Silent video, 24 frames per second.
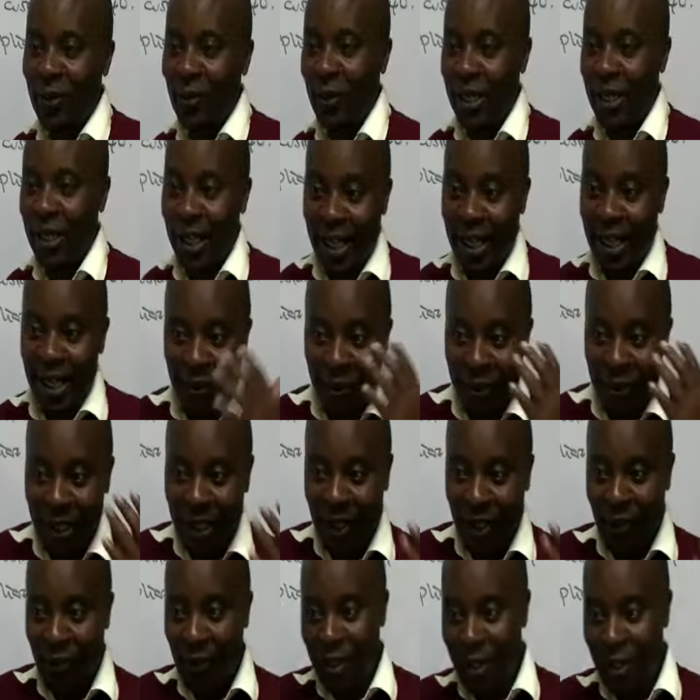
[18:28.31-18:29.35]
Which account
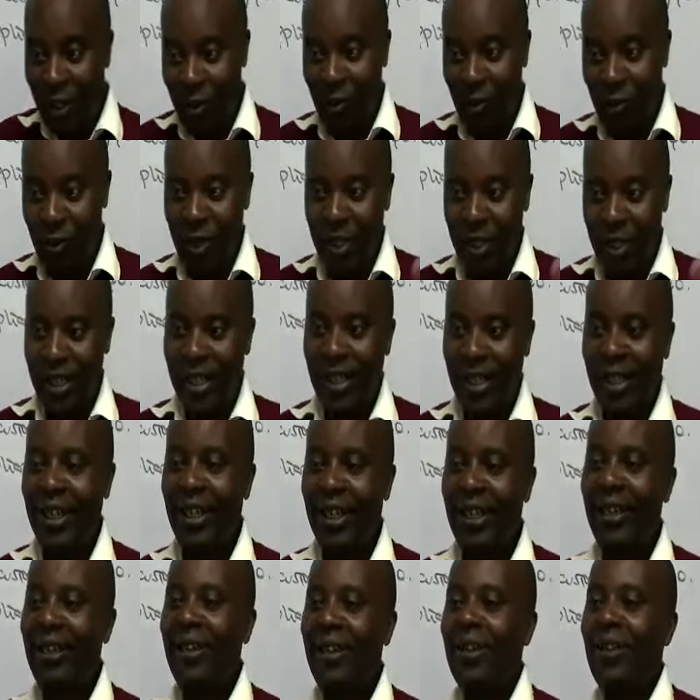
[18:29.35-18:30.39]
shall we use?
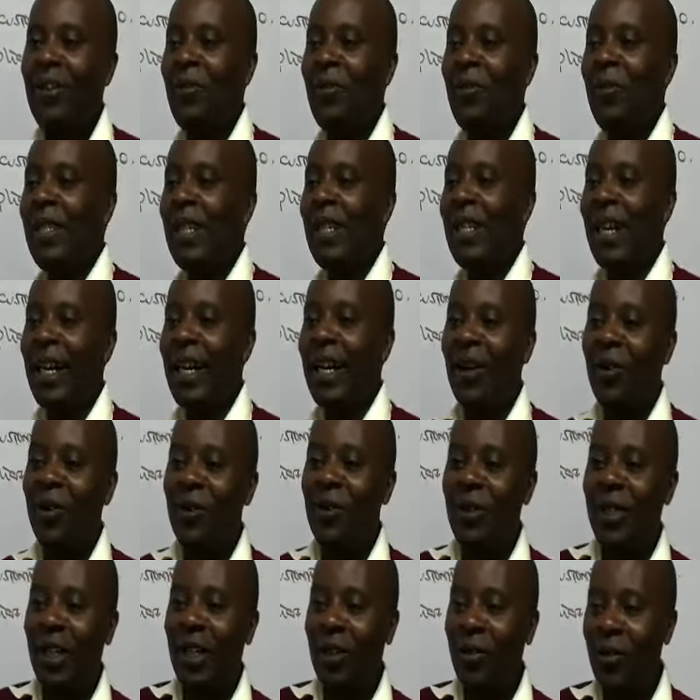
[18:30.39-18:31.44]
Which
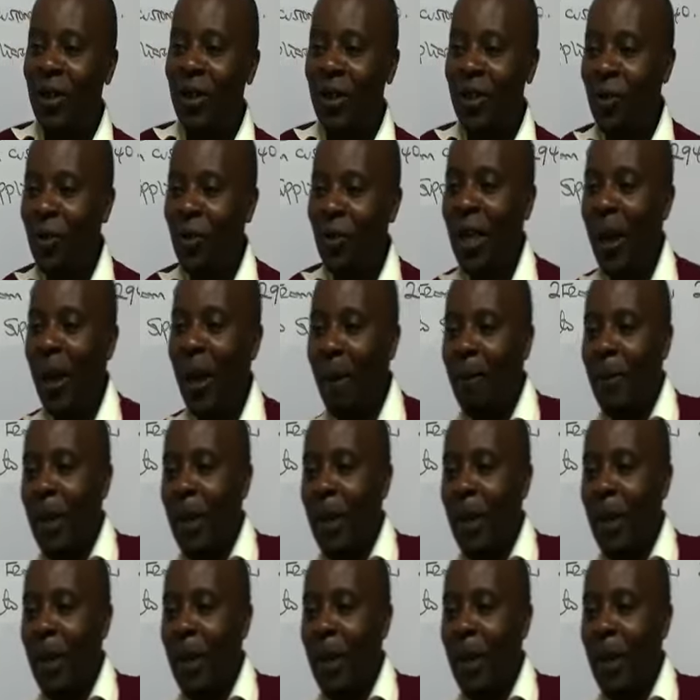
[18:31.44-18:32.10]
account shall we use?